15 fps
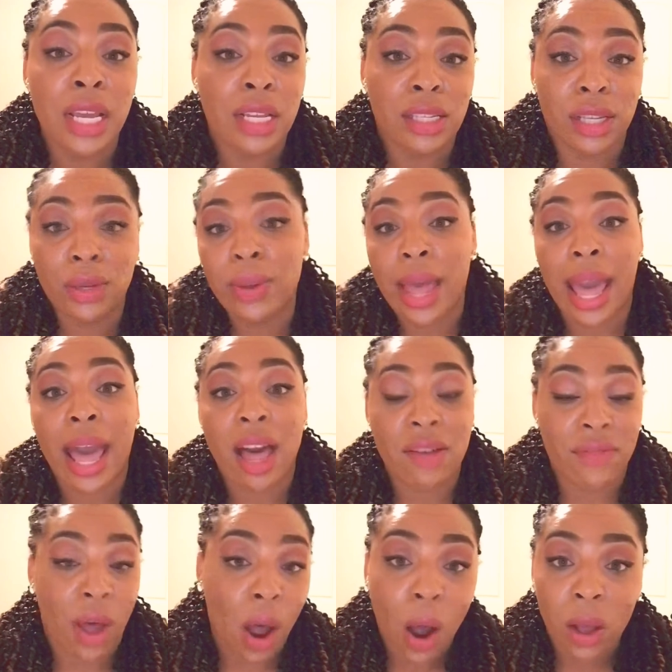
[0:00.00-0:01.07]
So you
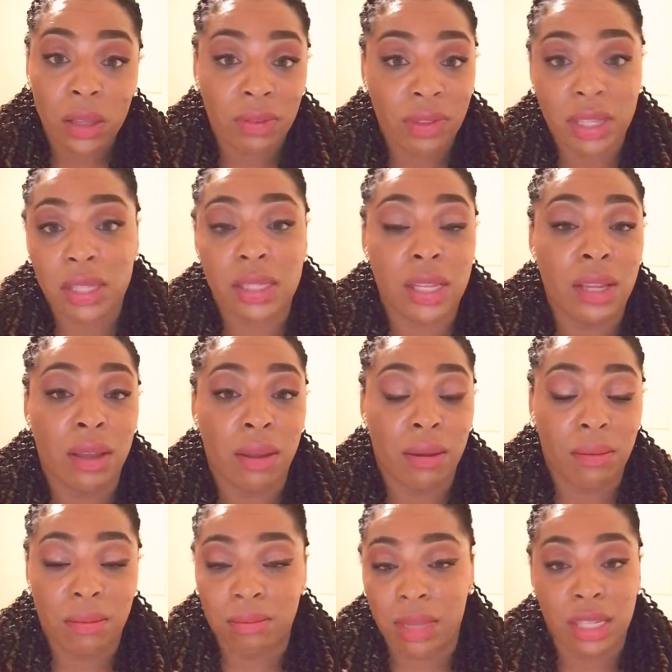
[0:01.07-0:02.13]
have all of
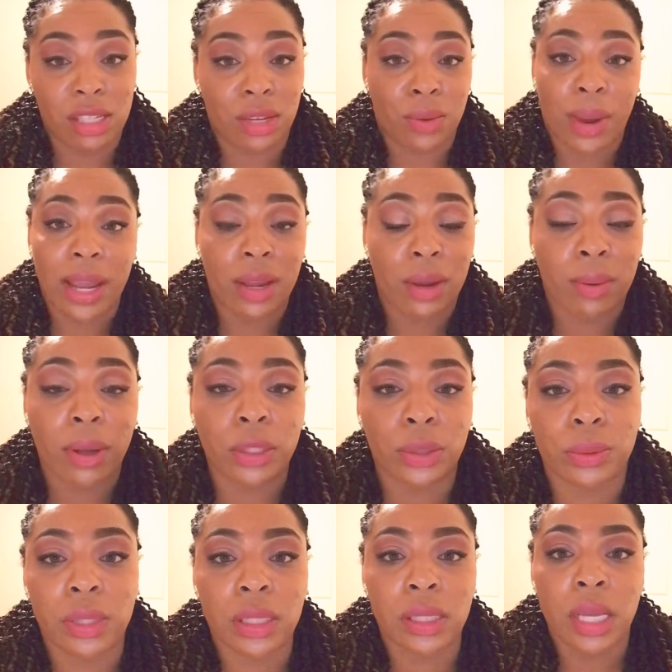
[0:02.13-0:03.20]
these great
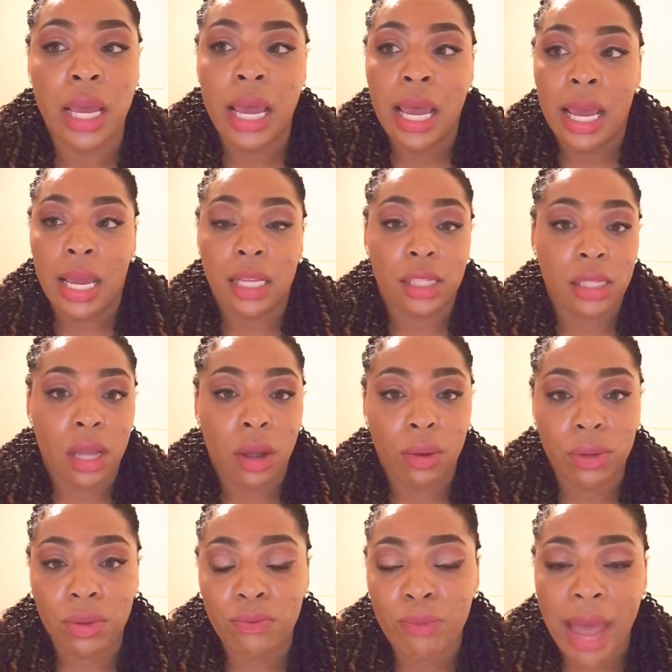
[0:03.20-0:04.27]
groceries, and
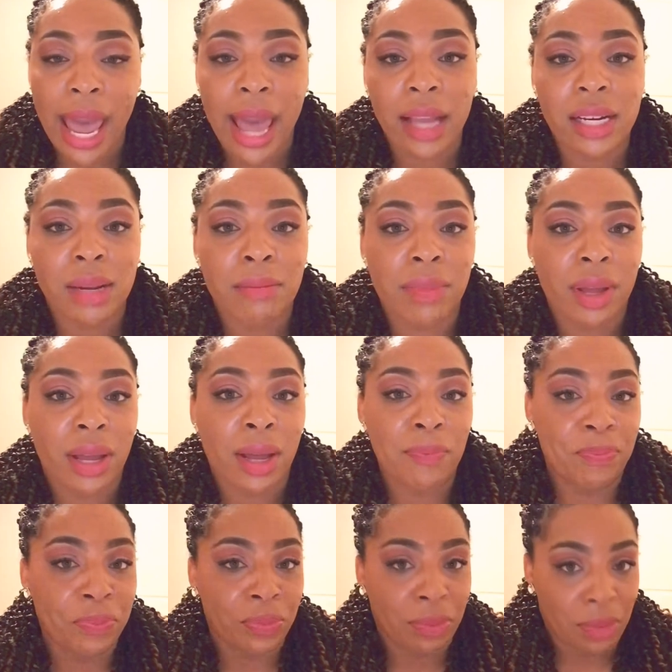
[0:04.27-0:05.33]
so you bag them
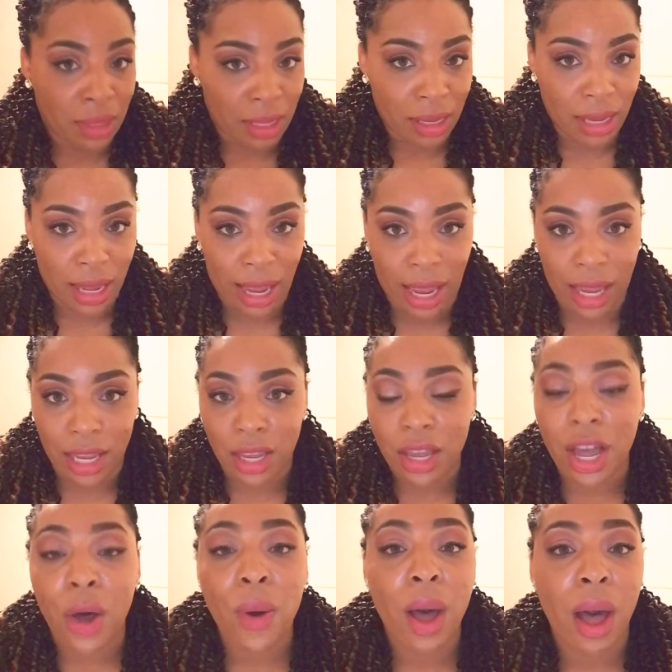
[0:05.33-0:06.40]
up and you
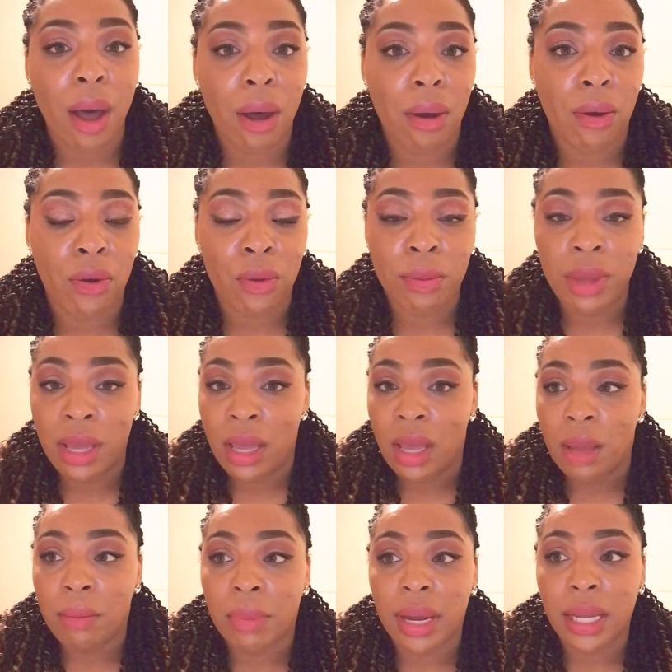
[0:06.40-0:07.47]
go home,
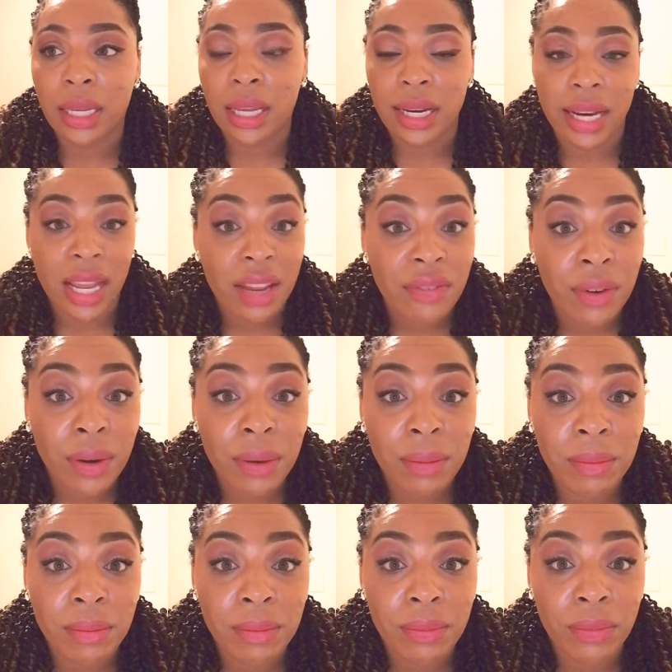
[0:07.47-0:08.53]
but you never,